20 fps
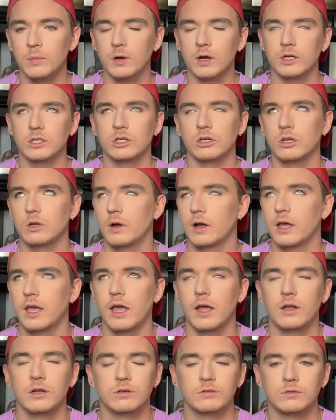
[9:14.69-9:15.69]
because y'all know I
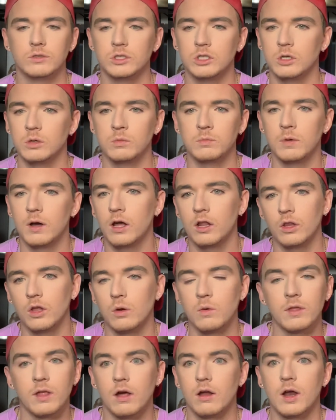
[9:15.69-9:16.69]
can't do a
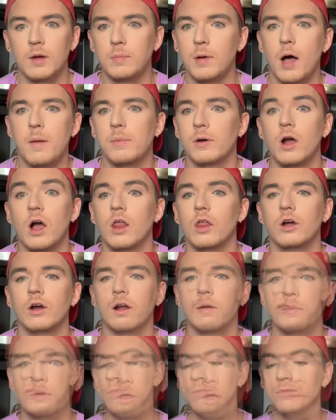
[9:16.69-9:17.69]
look without a pop of
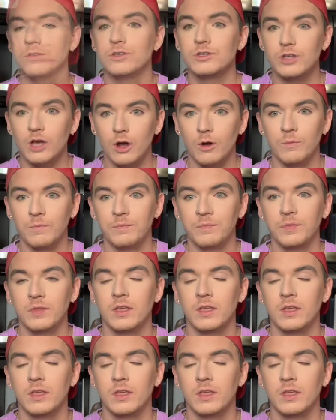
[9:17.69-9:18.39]
color. So